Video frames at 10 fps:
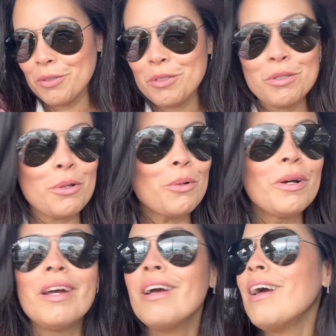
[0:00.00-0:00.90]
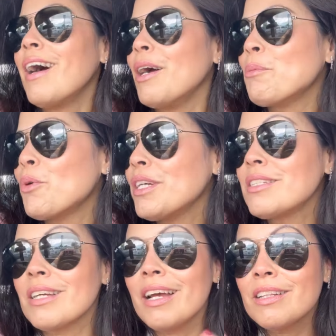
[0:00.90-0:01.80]
So I'm going
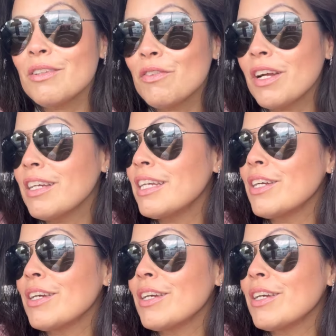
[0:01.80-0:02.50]
to end the vlog here.